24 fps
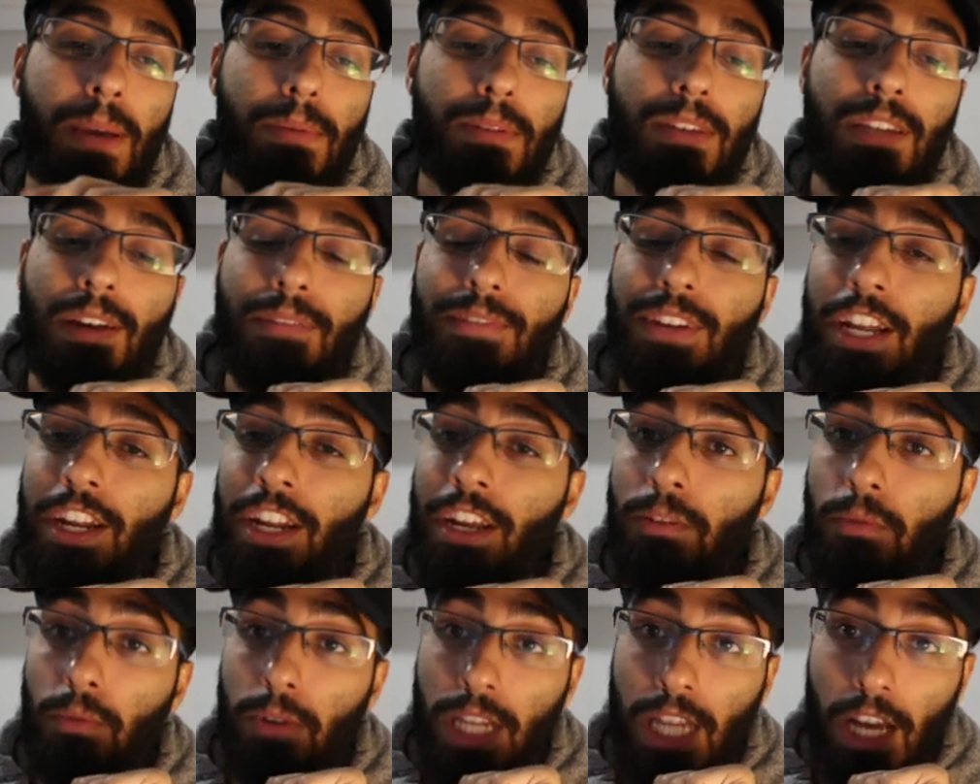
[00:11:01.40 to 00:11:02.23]
able to have done
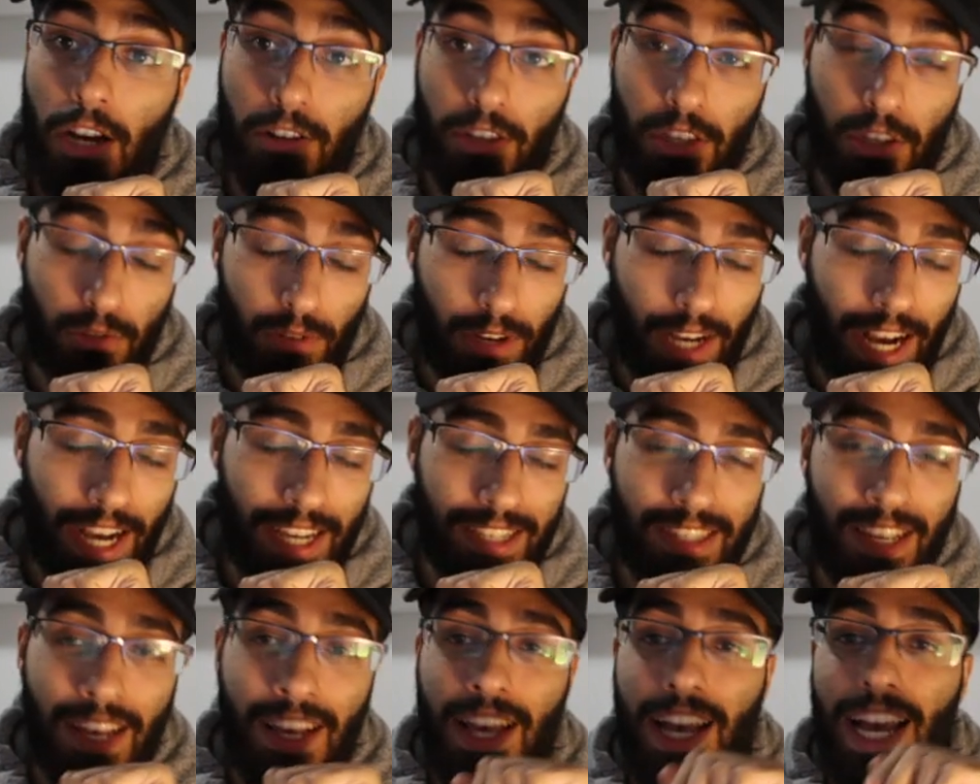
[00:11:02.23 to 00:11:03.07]
it without you
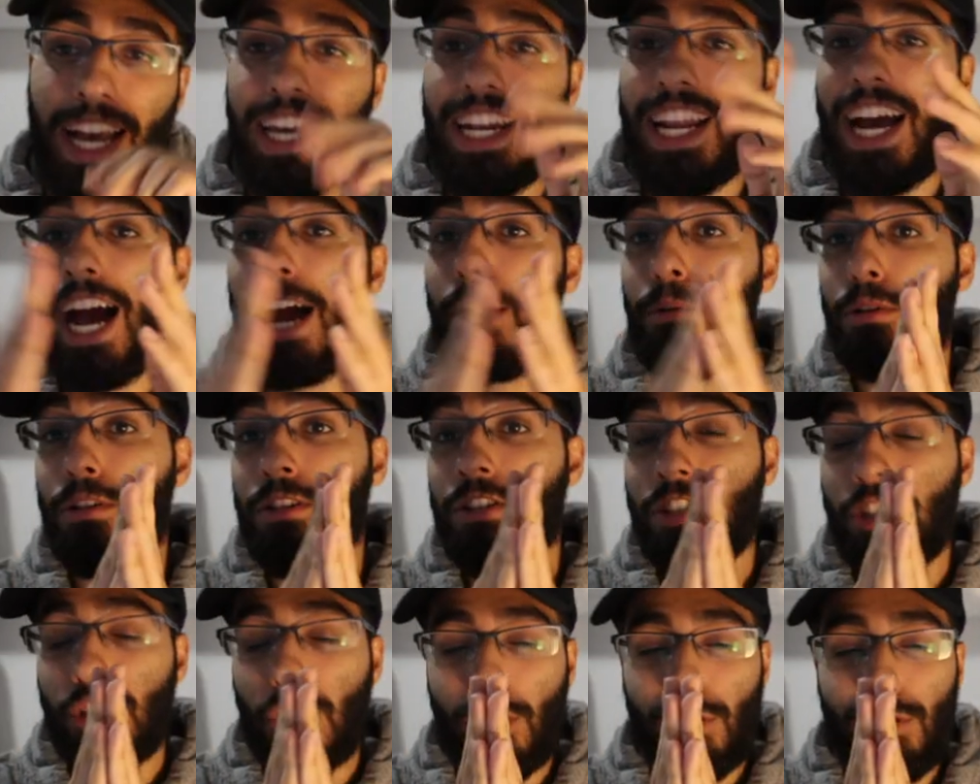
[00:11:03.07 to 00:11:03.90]
guys. And I will
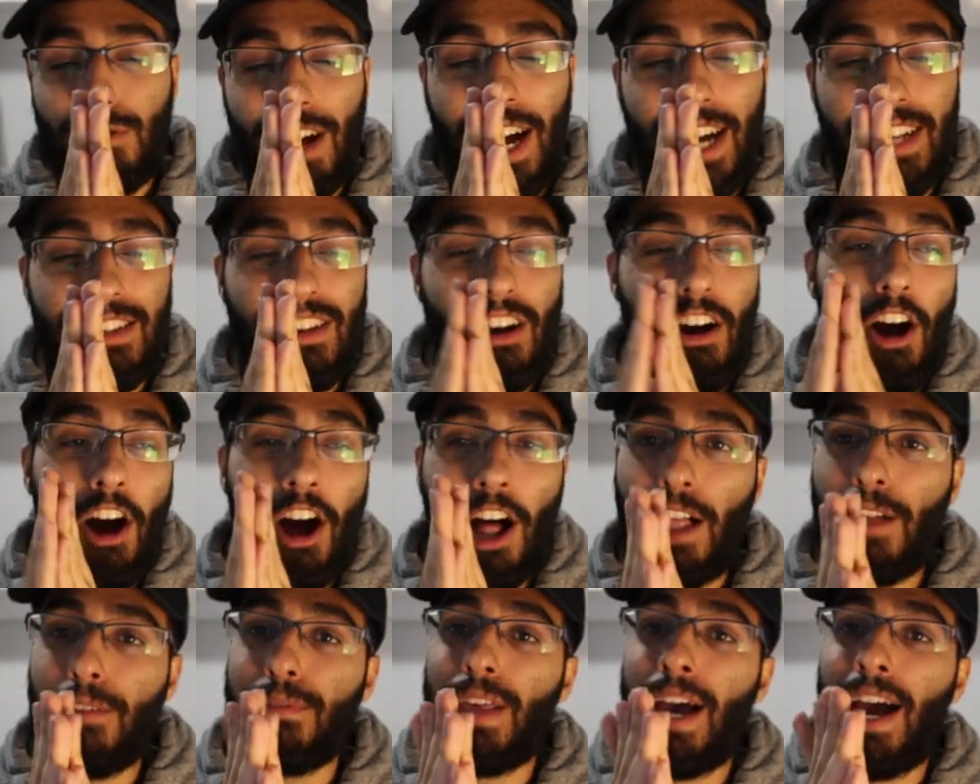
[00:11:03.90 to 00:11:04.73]
show you guys
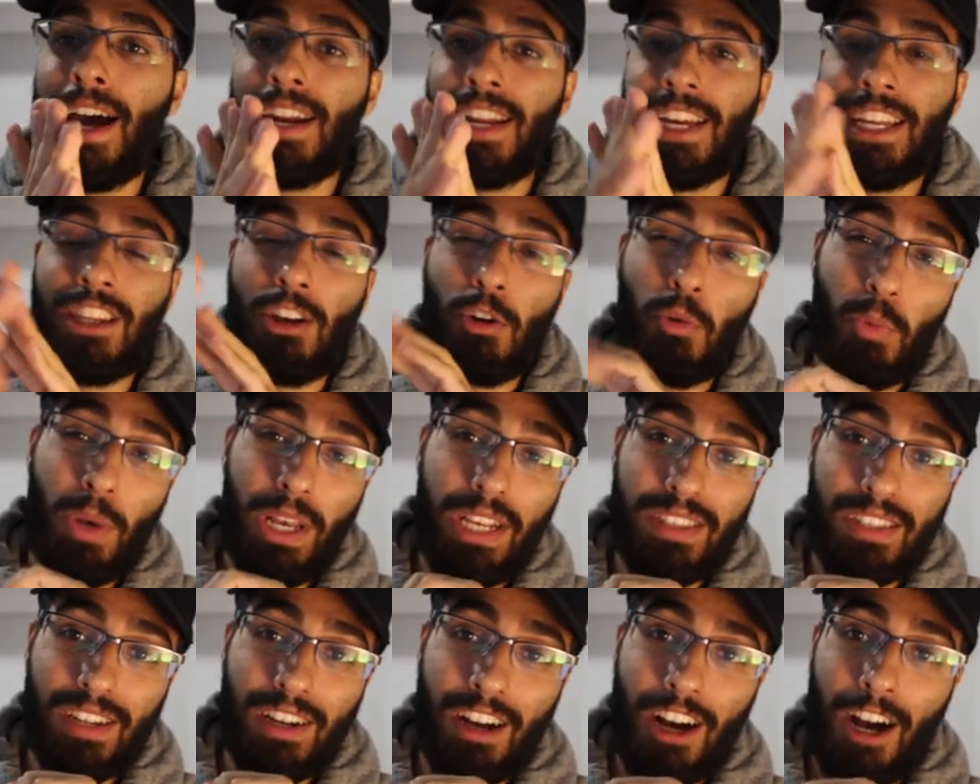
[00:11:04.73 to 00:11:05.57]
all of that in the
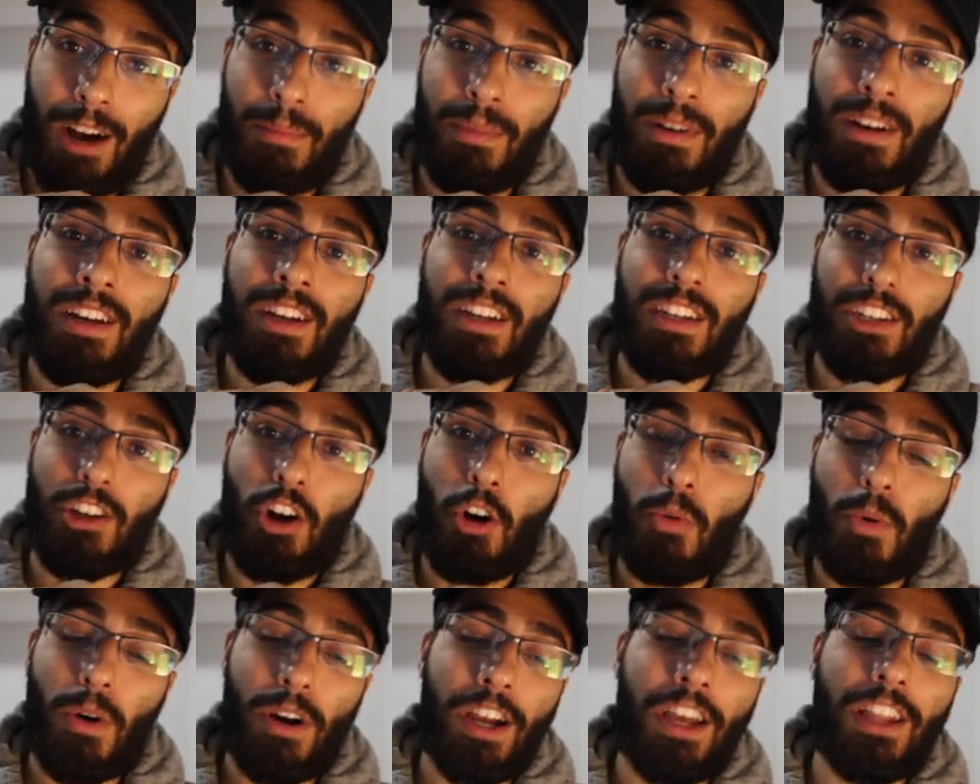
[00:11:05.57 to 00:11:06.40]
weeks to come.
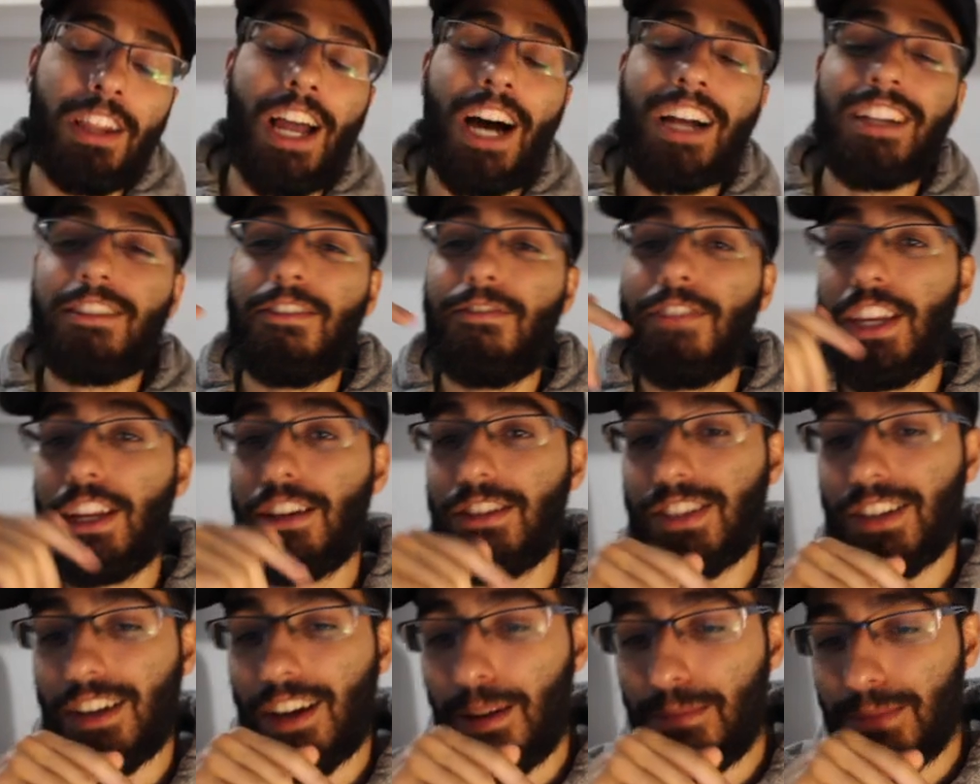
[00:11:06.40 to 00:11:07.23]
Don't worry, lots of
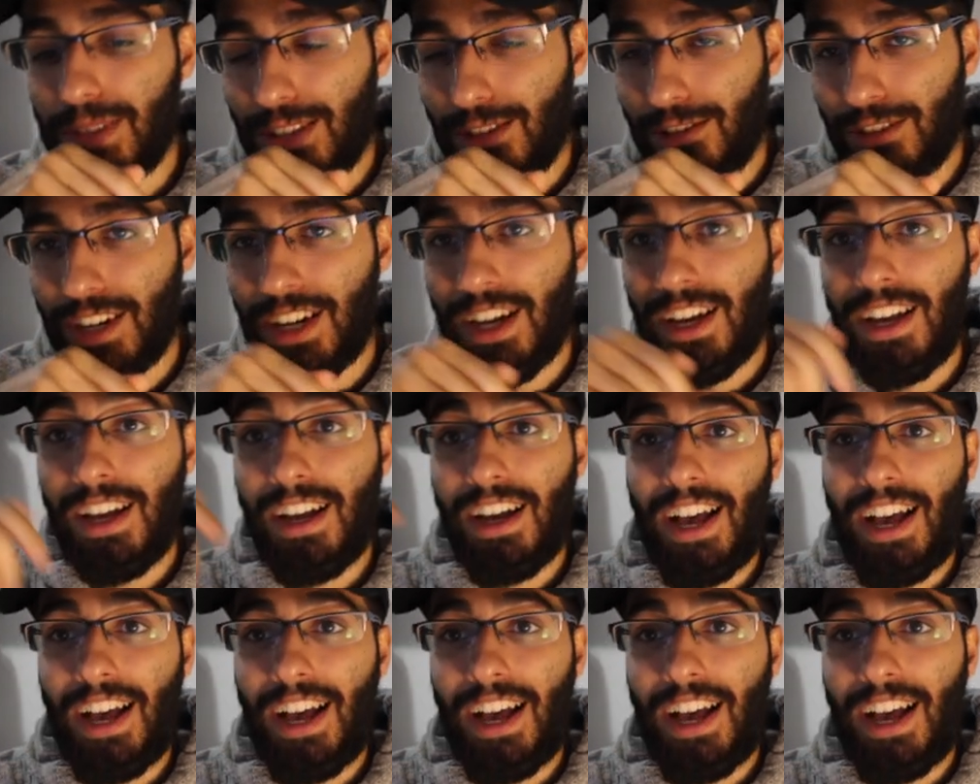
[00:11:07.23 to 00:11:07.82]
videos to come soon.